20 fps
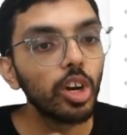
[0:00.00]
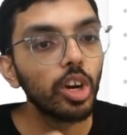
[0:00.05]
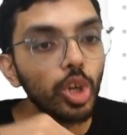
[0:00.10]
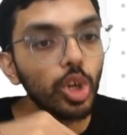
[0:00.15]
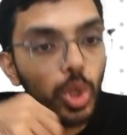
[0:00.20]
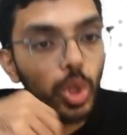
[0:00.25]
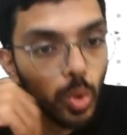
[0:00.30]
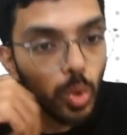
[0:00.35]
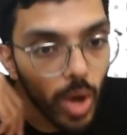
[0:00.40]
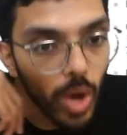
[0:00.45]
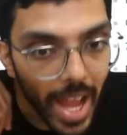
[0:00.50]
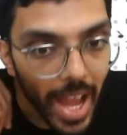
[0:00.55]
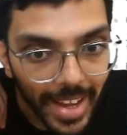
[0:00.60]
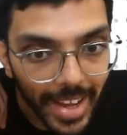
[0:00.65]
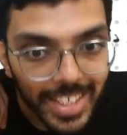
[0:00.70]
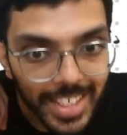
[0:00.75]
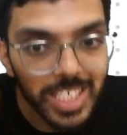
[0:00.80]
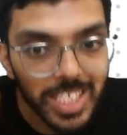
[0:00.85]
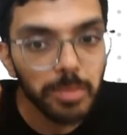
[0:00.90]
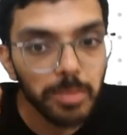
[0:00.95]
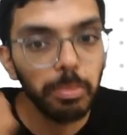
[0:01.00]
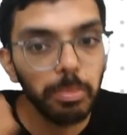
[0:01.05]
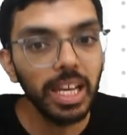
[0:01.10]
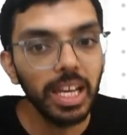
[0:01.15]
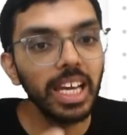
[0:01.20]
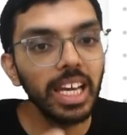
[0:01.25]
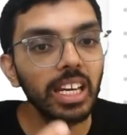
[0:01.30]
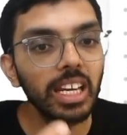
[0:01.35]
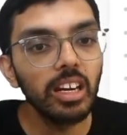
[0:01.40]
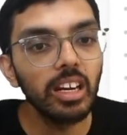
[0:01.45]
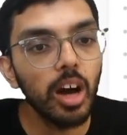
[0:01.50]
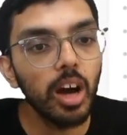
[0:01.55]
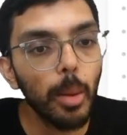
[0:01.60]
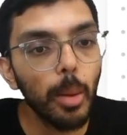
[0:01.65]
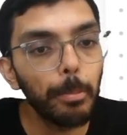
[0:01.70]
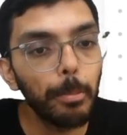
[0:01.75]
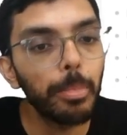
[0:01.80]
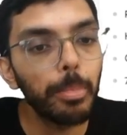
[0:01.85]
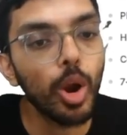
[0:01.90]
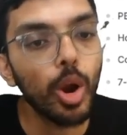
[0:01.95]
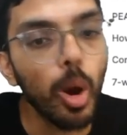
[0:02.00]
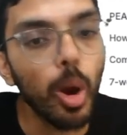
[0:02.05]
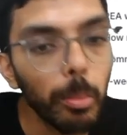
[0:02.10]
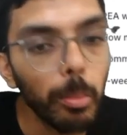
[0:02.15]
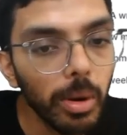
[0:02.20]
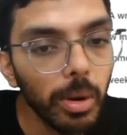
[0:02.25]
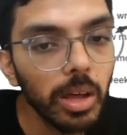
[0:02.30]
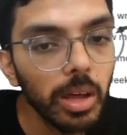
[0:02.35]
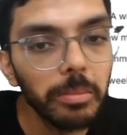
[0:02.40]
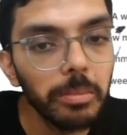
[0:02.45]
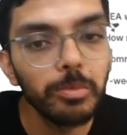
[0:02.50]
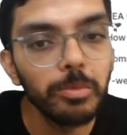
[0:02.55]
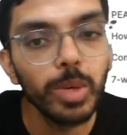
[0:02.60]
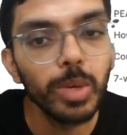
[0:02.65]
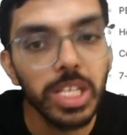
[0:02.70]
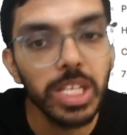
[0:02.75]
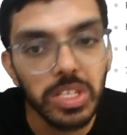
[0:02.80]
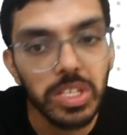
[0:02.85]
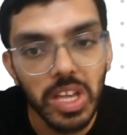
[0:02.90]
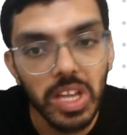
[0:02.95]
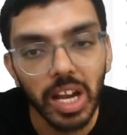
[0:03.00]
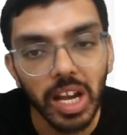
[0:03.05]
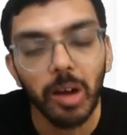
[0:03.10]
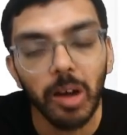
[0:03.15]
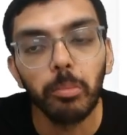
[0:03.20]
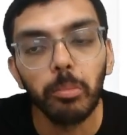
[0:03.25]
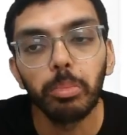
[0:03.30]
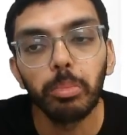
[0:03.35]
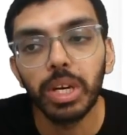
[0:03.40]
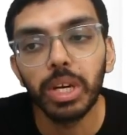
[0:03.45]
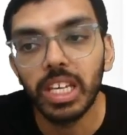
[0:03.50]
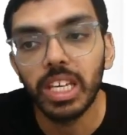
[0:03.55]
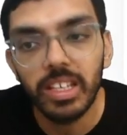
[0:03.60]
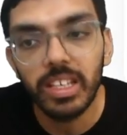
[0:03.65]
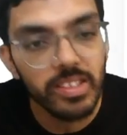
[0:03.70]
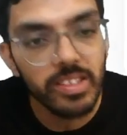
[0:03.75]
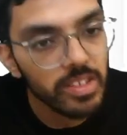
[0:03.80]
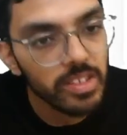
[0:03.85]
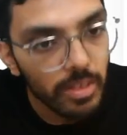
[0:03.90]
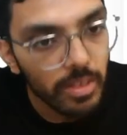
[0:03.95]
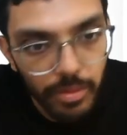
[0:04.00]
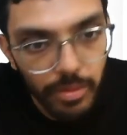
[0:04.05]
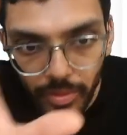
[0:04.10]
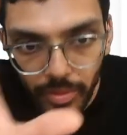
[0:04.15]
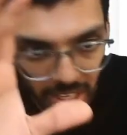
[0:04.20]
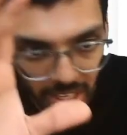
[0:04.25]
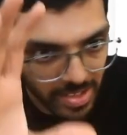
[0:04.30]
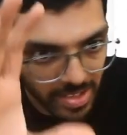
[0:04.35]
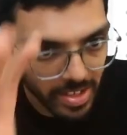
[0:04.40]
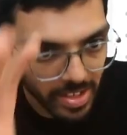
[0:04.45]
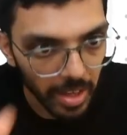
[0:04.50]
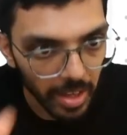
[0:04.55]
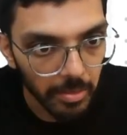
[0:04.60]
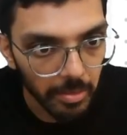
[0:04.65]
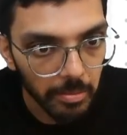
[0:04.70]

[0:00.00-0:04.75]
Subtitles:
to explain a problem which the company is facing.